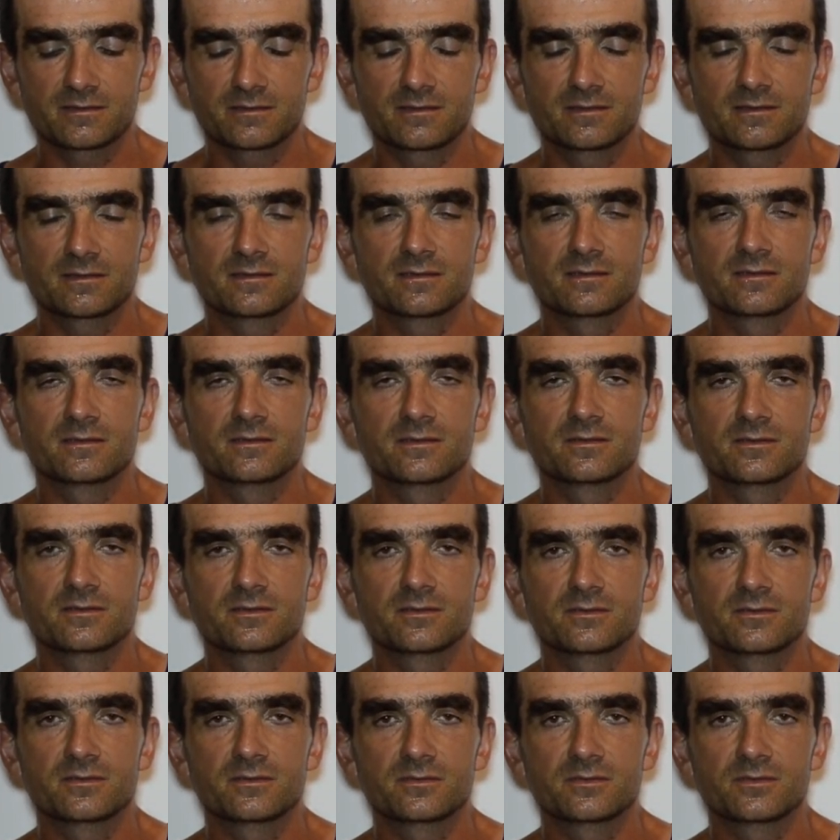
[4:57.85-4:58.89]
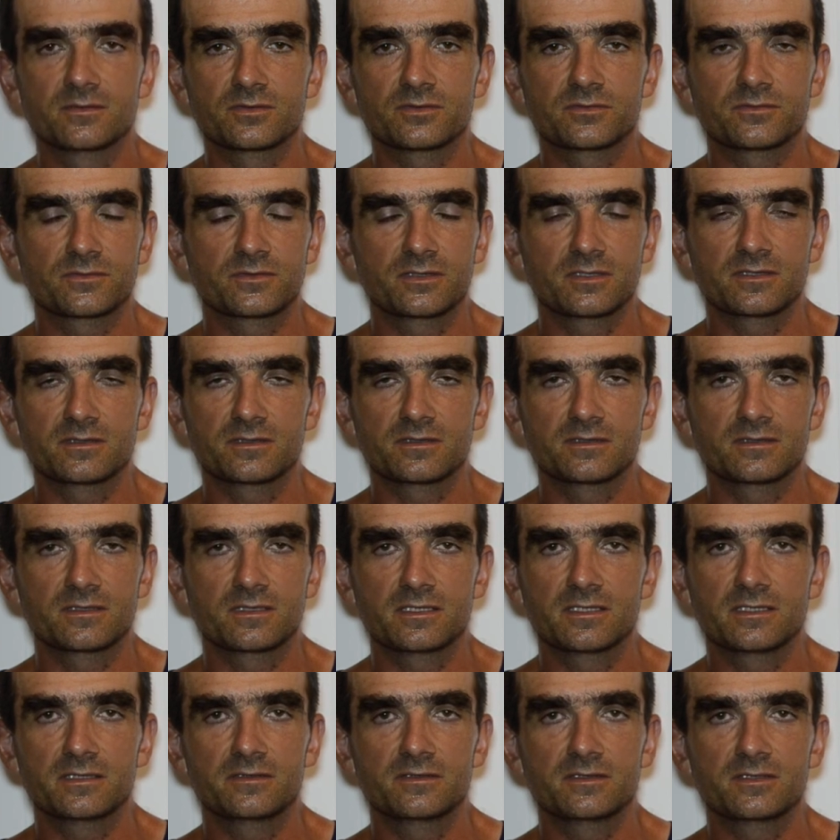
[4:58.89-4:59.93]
The heat